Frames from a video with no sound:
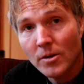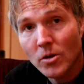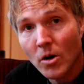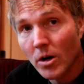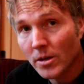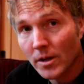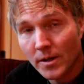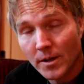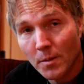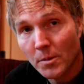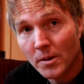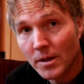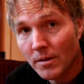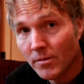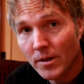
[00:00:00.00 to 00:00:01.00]
Talked to a
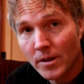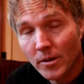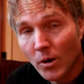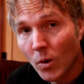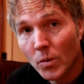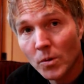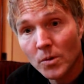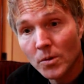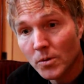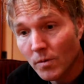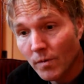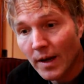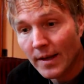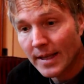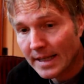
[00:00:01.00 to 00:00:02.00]
number of different owners
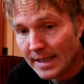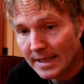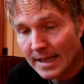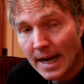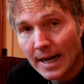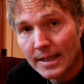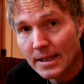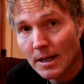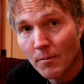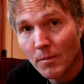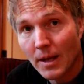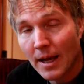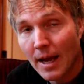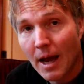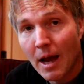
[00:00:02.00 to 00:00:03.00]
who've had the exact same
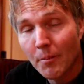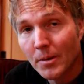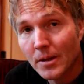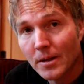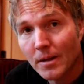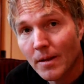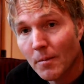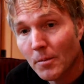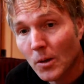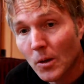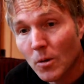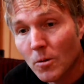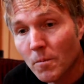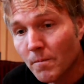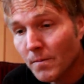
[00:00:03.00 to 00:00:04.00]
thing happen to them at
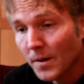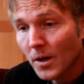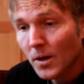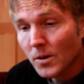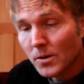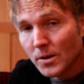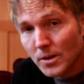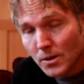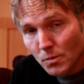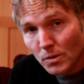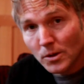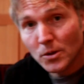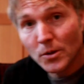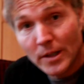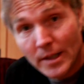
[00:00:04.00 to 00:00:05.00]
home. So I just
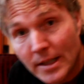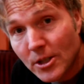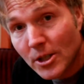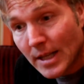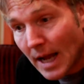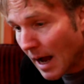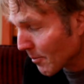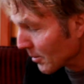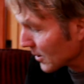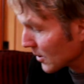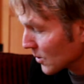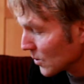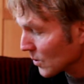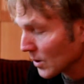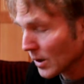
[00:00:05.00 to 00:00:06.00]
want to show you, and it just happened to
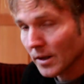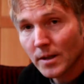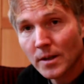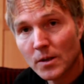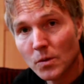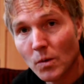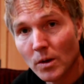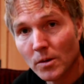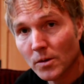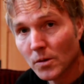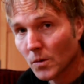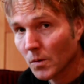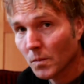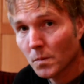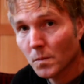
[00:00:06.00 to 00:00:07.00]
Tula as well,
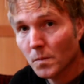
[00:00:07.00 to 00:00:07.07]
too.